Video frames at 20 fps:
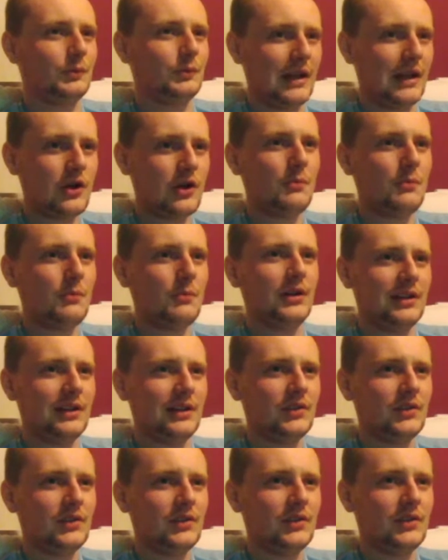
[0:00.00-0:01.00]
a couple of
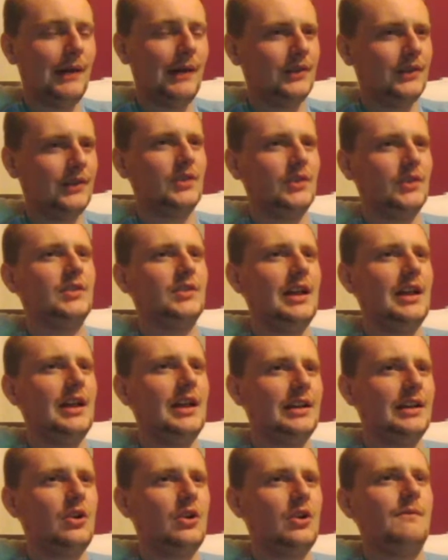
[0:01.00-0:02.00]
decent passes, get
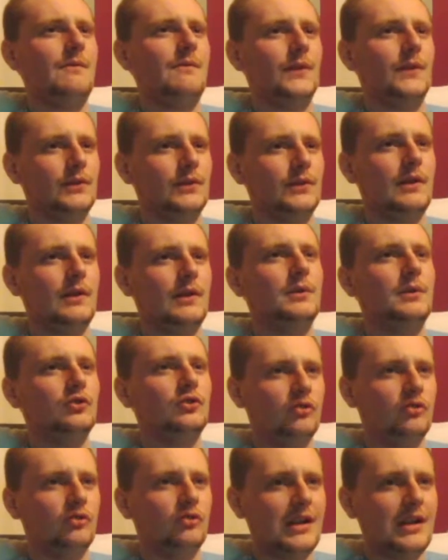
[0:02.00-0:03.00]
that confidence flowing
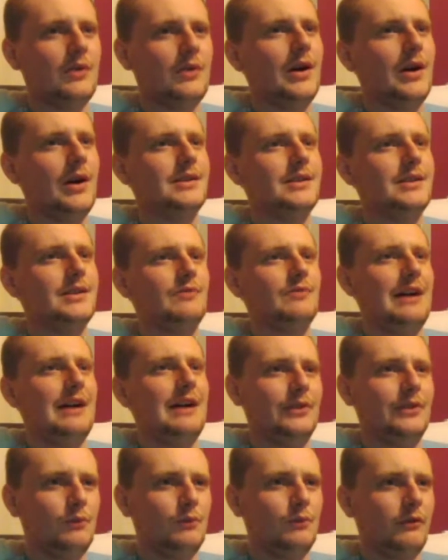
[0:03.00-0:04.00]
straight away, rather
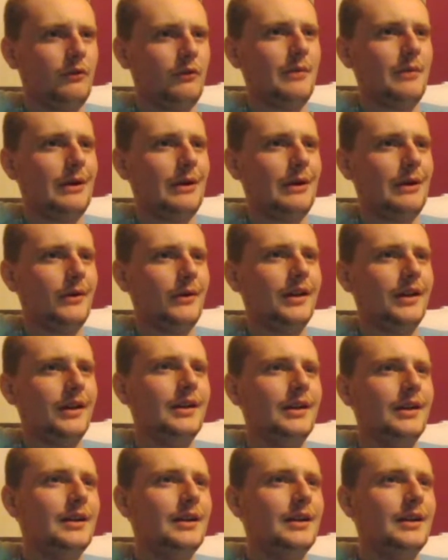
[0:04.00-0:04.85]
than worry about it.